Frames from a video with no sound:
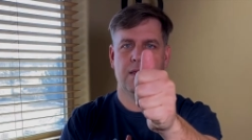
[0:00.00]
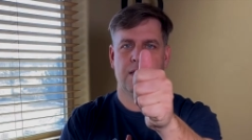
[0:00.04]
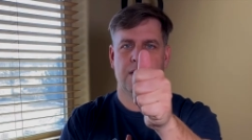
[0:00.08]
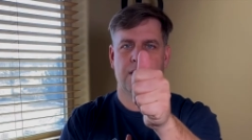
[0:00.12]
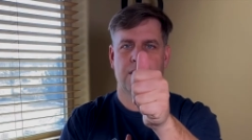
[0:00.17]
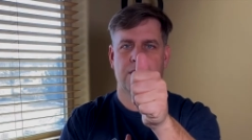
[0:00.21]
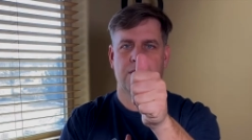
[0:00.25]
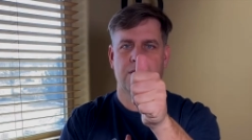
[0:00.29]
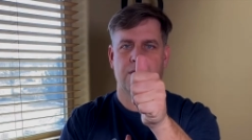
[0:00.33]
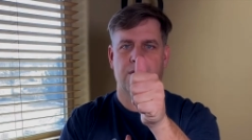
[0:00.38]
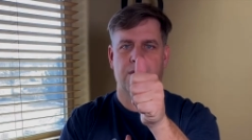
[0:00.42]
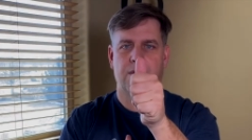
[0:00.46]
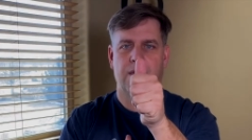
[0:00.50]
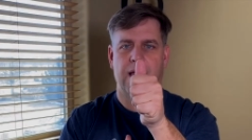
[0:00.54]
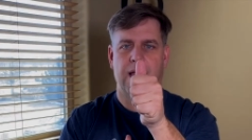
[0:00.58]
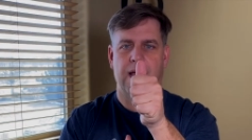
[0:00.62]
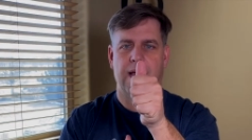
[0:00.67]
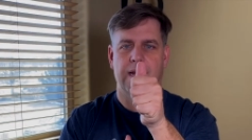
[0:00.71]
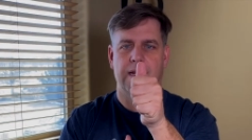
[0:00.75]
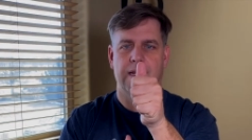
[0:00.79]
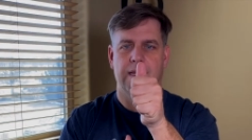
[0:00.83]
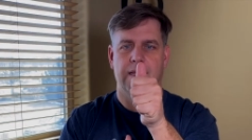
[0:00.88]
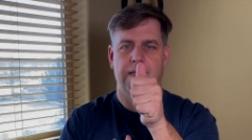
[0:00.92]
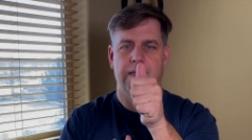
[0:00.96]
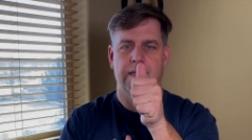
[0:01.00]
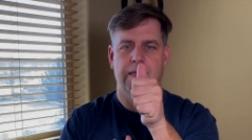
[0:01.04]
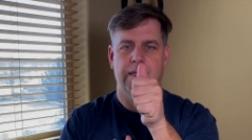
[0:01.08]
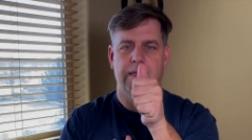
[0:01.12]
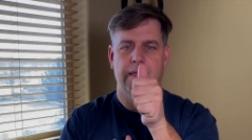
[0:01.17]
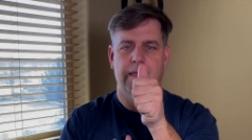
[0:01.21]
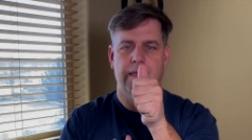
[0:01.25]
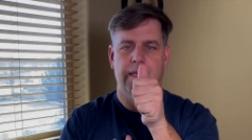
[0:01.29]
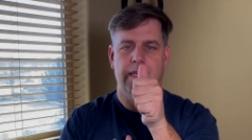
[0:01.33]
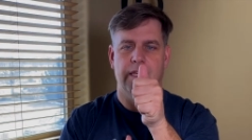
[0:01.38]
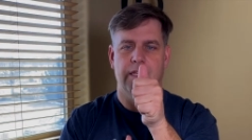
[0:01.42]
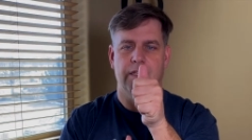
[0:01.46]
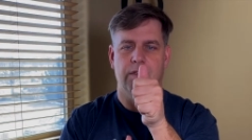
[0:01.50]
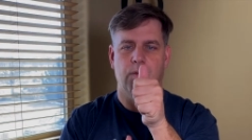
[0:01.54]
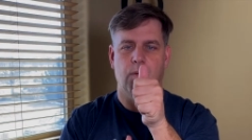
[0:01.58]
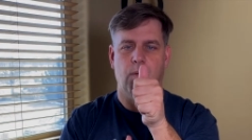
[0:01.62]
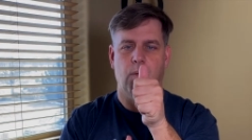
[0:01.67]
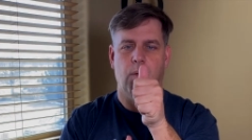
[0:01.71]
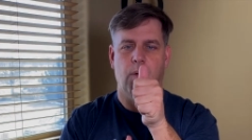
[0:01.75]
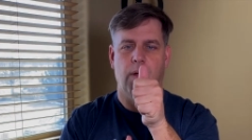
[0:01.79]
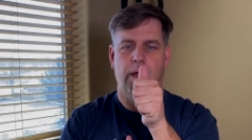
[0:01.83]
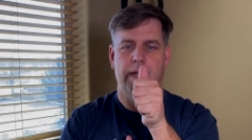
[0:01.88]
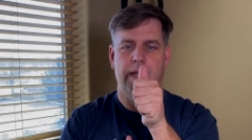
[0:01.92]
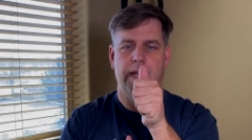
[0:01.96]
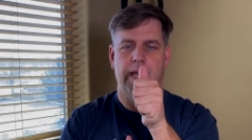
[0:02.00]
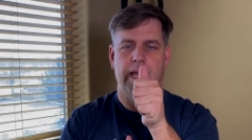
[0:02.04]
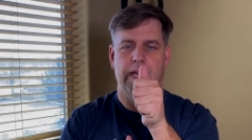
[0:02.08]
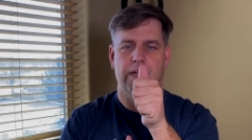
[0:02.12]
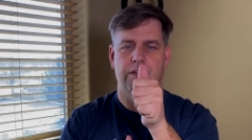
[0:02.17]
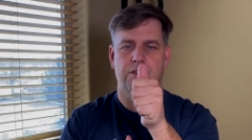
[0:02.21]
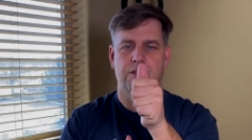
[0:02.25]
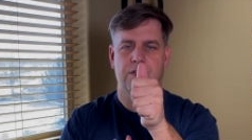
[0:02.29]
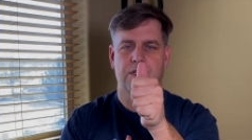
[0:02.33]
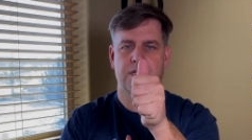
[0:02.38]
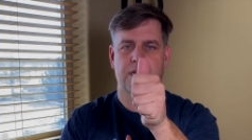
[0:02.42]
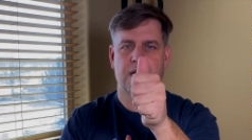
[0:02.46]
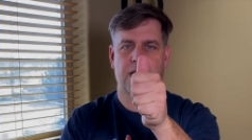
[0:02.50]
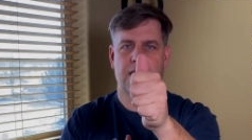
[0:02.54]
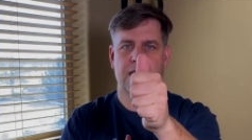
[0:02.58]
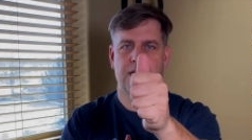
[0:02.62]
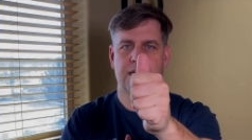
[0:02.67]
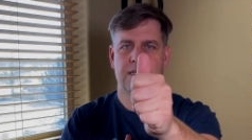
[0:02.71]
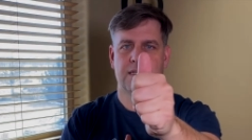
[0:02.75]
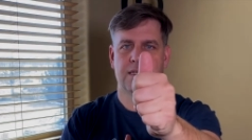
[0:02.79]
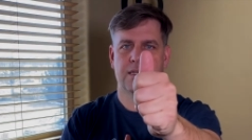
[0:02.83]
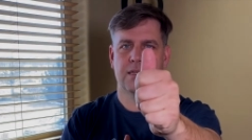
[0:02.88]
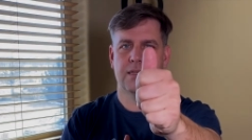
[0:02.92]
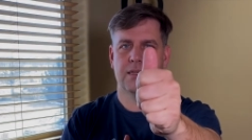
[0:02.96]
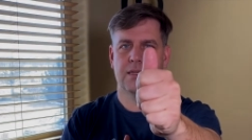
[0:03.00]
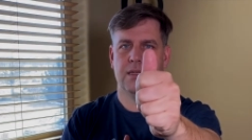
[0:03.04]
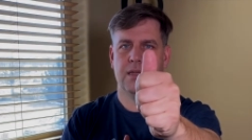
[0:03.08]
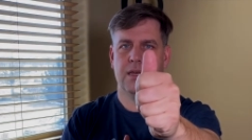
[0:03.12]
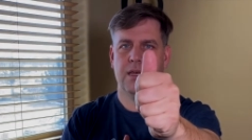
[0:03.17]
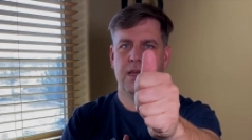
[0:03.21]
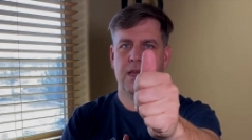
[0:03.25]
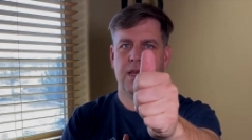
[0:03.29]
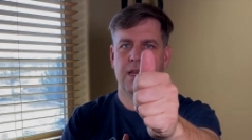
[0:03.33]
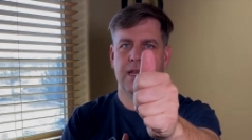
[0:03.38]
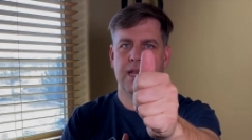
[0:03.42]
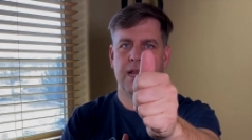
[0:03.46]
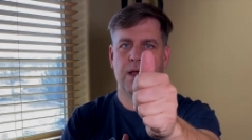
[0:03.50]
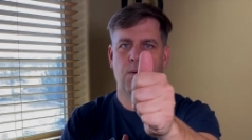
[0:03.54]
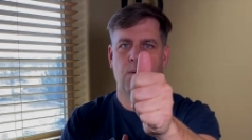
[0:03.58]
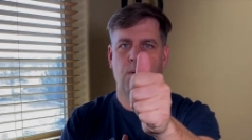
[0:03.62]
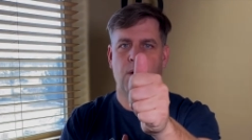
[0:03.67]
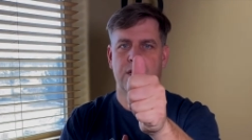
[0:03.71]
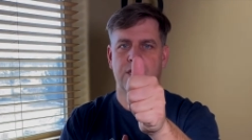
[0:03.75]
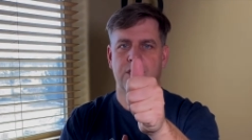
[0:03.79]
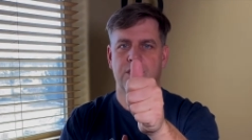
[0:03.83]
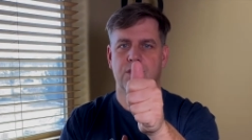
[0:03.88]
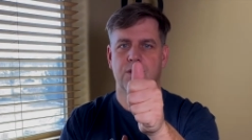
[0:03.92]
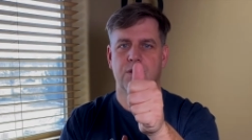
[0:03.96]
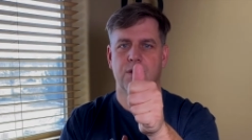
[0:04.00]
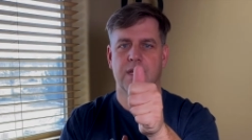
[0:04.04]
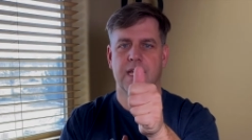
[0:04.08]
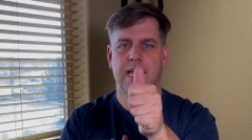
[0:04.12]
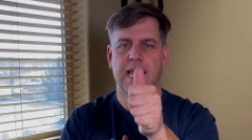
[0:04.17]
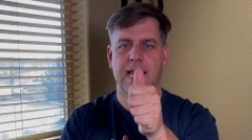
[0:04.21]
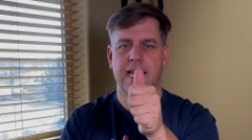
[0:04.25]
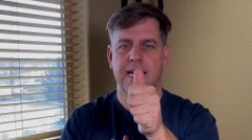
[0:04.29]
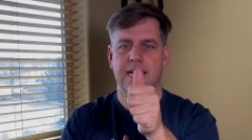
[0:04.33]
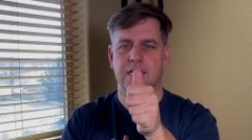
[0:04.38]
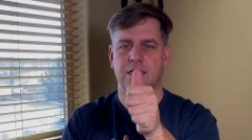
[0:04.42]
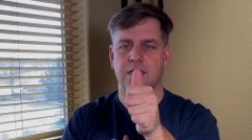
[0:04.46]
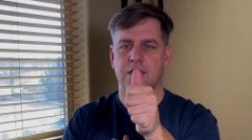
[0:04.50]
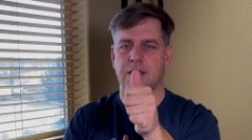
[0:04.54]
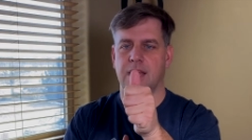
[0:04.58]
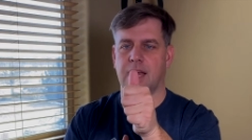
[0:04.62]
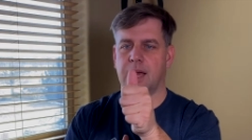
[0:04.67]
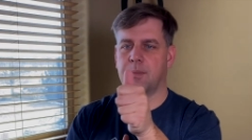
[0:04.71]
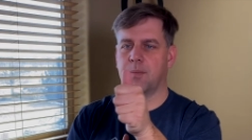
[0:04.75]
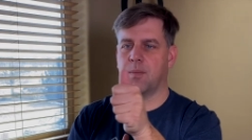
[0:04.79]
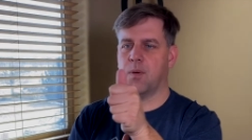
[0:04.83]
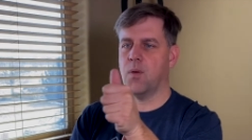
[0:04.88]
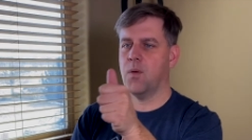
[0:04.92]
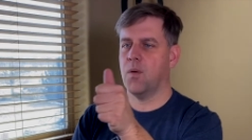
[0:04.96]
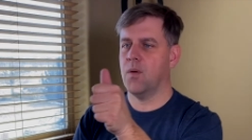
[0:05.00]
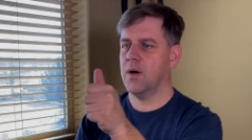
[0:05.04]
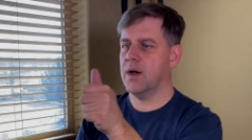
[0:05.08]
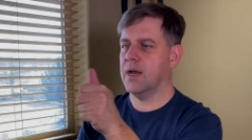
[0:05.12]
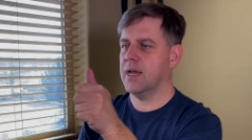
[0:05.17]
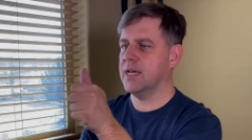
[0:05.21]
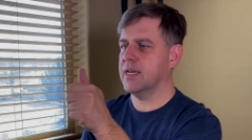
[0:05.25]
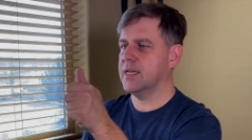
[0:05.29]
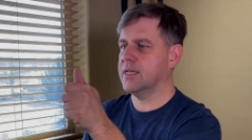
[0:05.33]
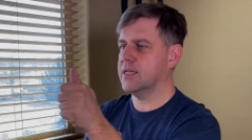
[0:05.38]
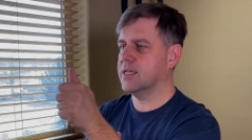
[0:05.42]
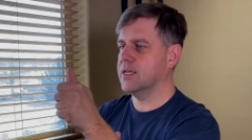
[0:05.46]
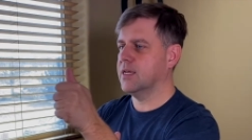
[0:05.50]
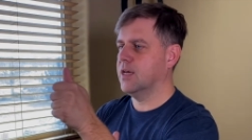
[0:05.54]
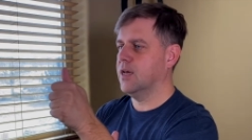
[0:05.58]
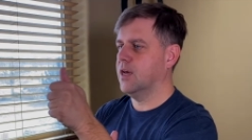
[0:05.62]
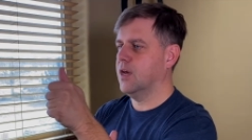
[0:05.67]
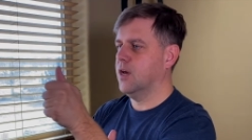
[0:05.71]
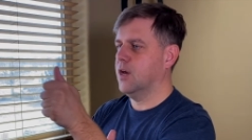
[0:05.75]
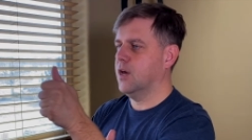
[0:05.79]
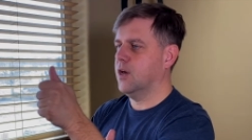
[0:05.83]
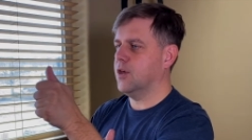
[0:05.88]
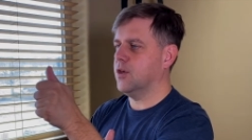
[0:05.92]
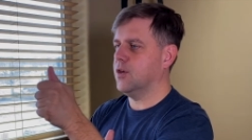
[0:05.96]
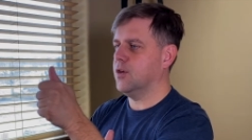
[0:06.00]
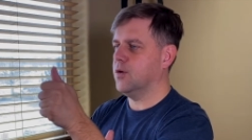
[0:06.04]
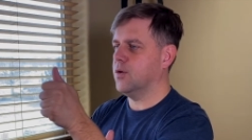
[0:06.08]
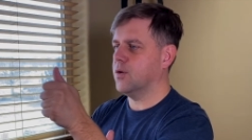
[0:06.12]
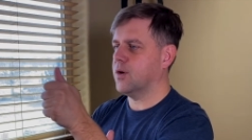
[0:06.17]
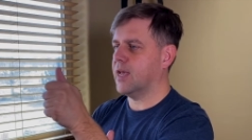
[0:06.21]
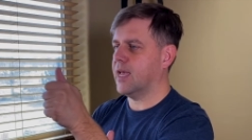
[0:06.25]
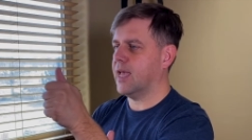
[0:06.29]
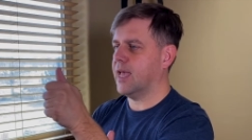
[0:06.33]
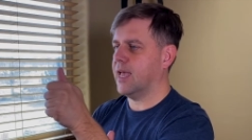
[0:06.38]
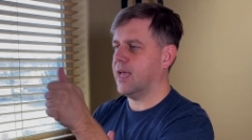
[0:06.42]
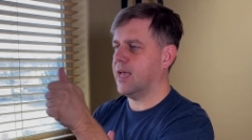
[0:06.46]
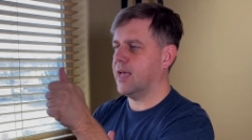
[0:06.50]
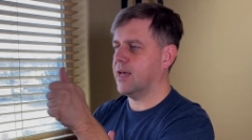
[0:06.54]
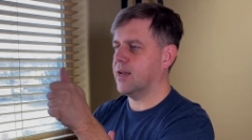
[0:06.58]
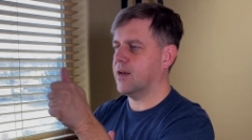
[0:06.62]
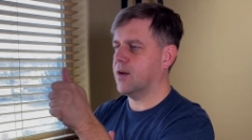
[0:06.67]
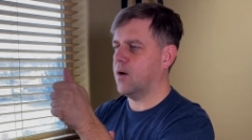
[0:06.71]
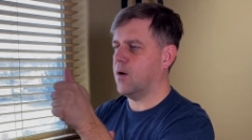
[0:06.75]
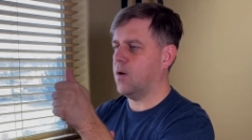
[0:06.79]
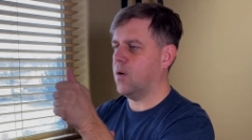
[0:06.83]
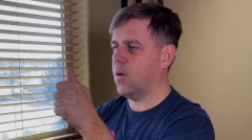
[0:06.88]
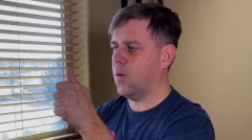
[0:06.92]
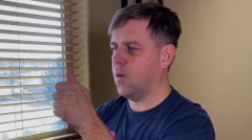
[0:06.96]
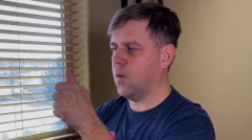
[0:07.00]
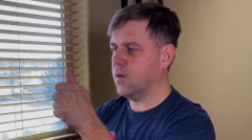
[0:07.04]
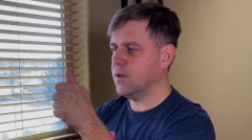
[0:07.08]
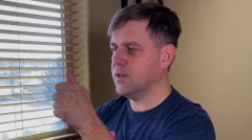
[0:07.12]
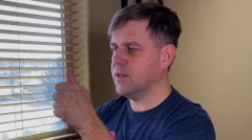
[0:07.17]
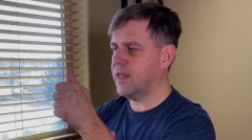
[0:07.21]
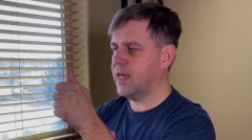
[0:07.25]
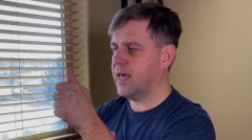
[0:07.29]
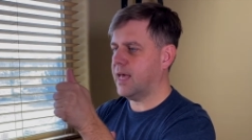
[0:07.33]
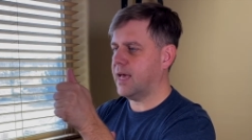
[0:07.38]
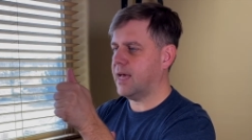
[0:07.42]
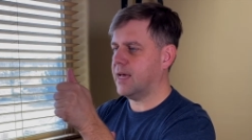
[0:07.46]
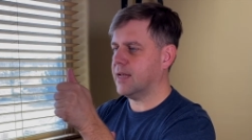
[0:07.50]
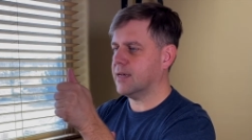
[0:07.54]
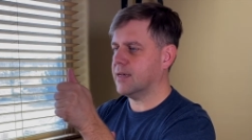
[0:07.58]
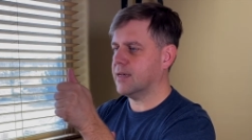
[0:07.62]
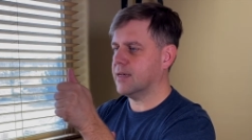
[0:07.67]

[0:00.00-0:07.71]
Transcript: So that is one exercise. Now, once you get it to that point, you can hold that,